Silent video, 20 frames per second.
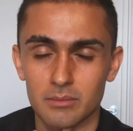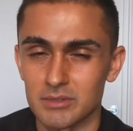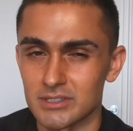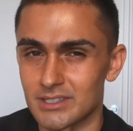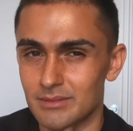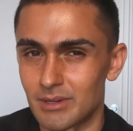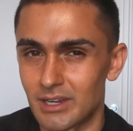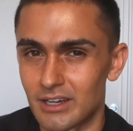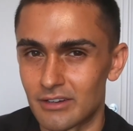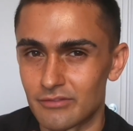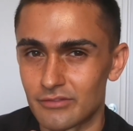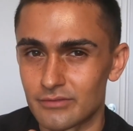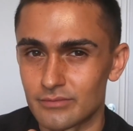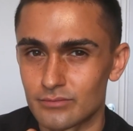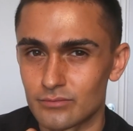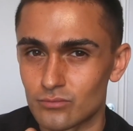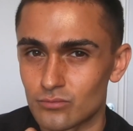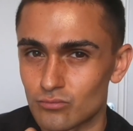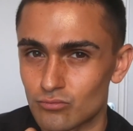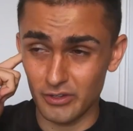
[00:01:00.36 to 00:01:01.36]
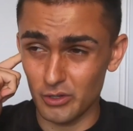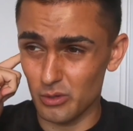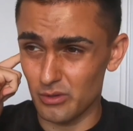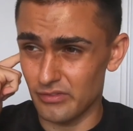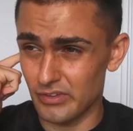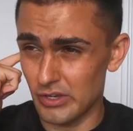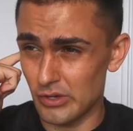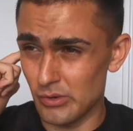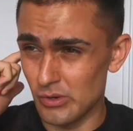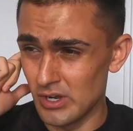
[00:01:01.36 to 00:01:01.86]
me some love. A few of
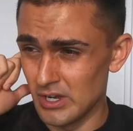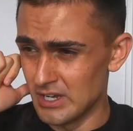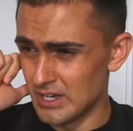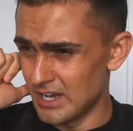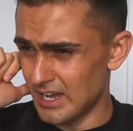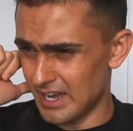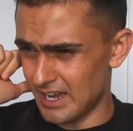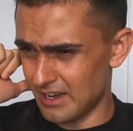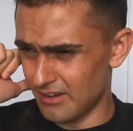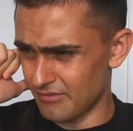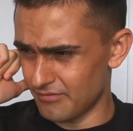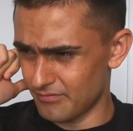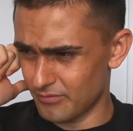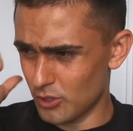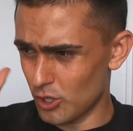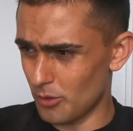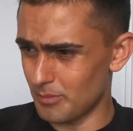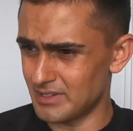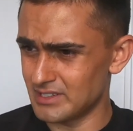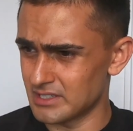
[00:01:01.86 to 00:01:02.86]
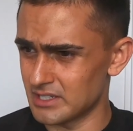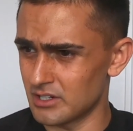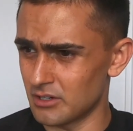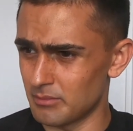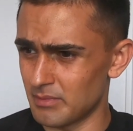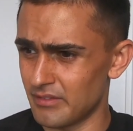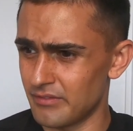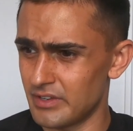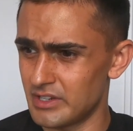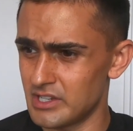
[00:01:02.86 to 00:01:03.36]
you have commented on
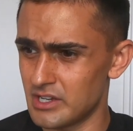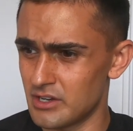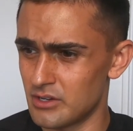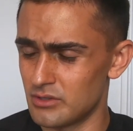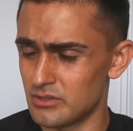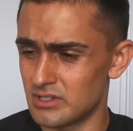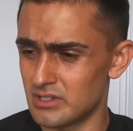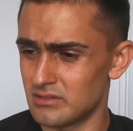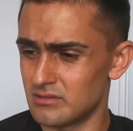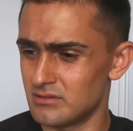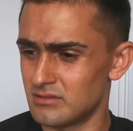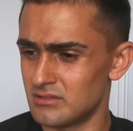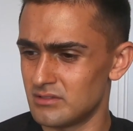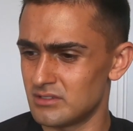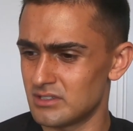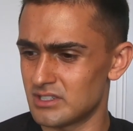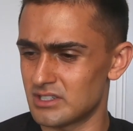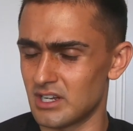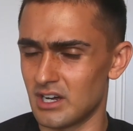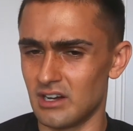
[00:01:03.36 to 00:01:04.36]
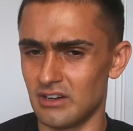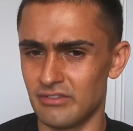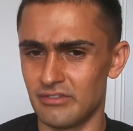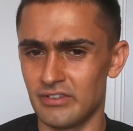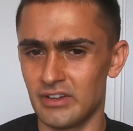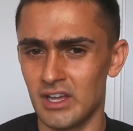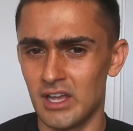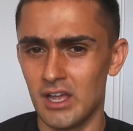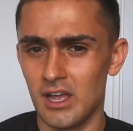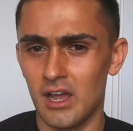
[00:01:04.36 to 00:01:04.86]
my videos and stuff
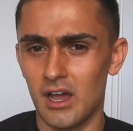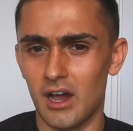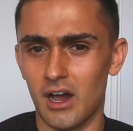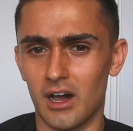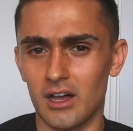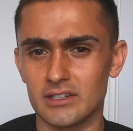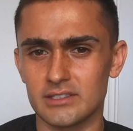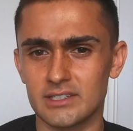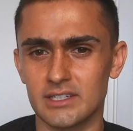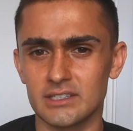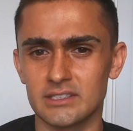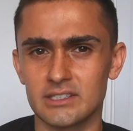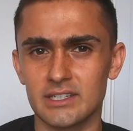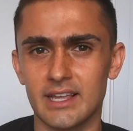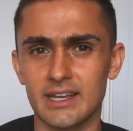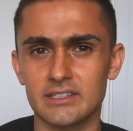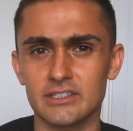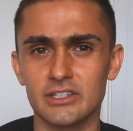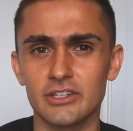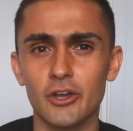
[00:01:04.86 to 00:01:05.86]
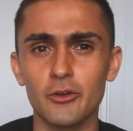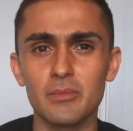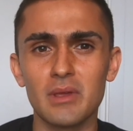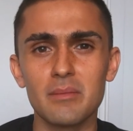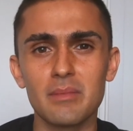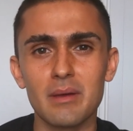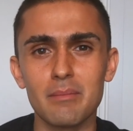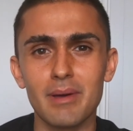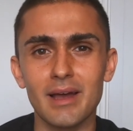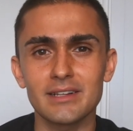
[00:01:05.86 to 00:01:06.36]
asking to get to know me a
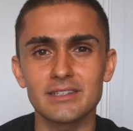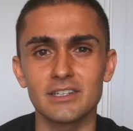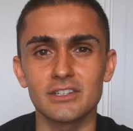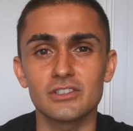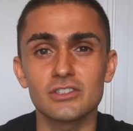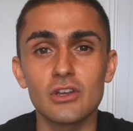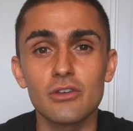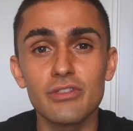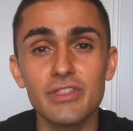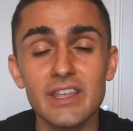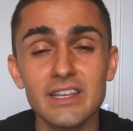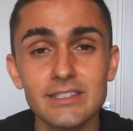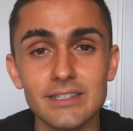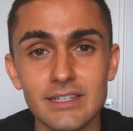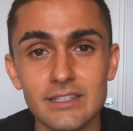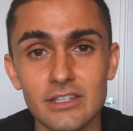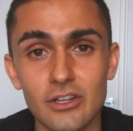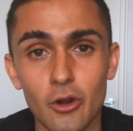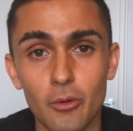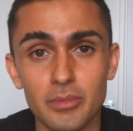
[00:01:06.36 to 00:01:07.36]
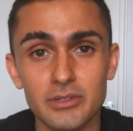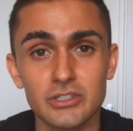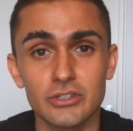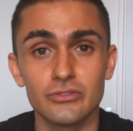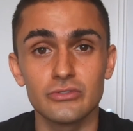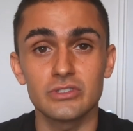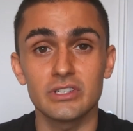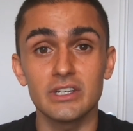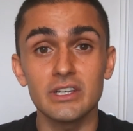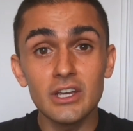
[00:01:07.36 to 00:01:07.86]
bit better, so this is an
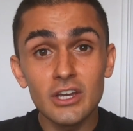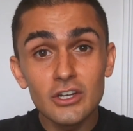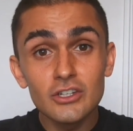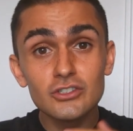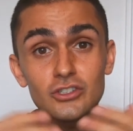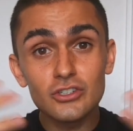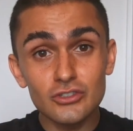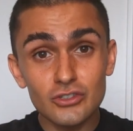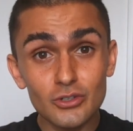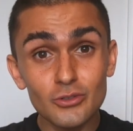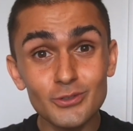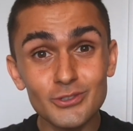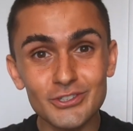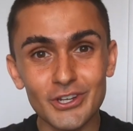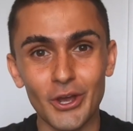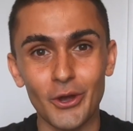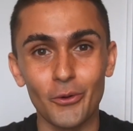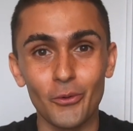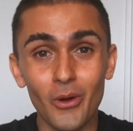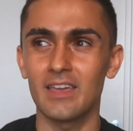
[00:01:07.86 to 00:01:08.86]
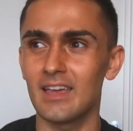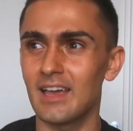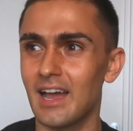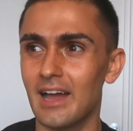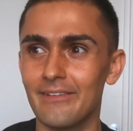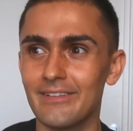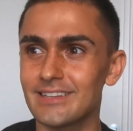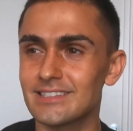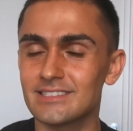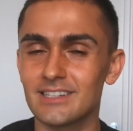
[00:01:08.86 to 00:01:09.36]
opportunity to do so.
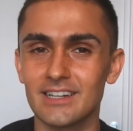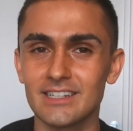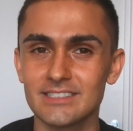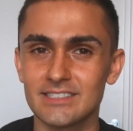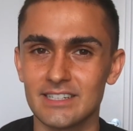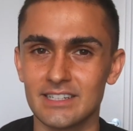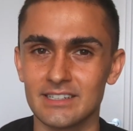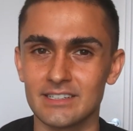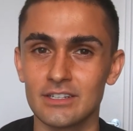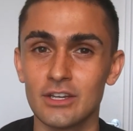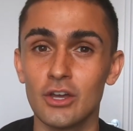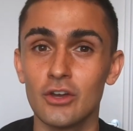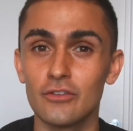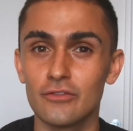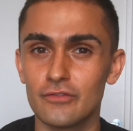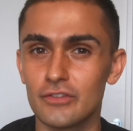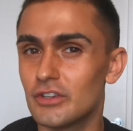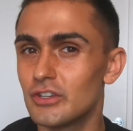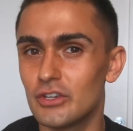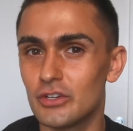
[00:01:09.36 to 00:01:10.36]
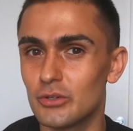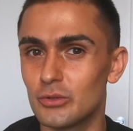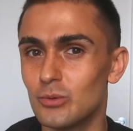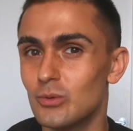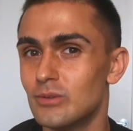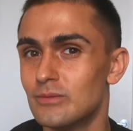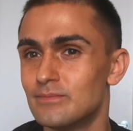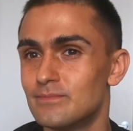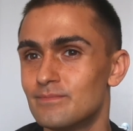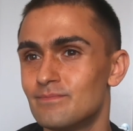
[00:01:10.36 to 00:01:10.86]
How exciting for you.
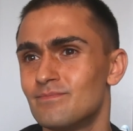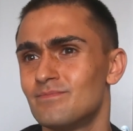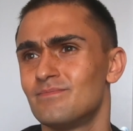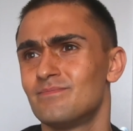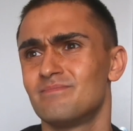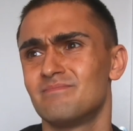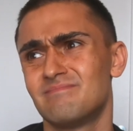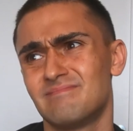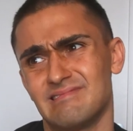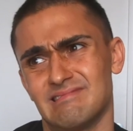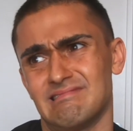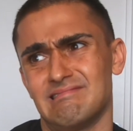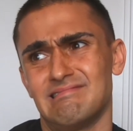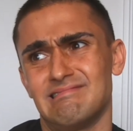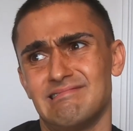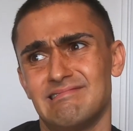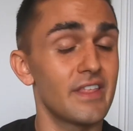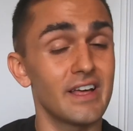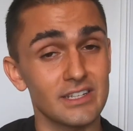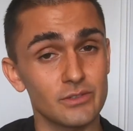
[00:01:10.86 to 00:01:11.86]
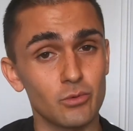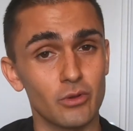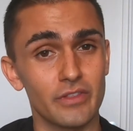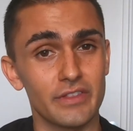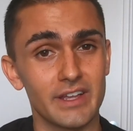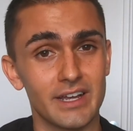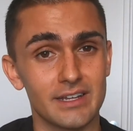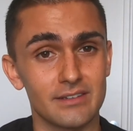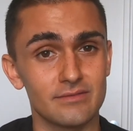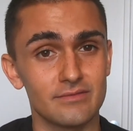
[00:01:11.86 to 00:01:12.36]
That's what
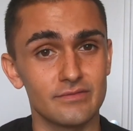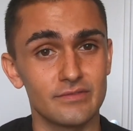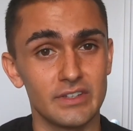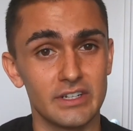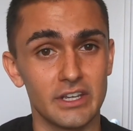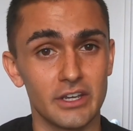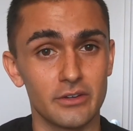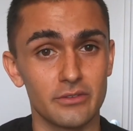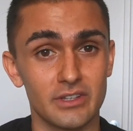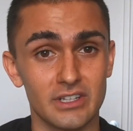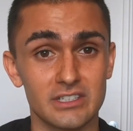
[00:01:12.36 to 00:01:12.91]
that video,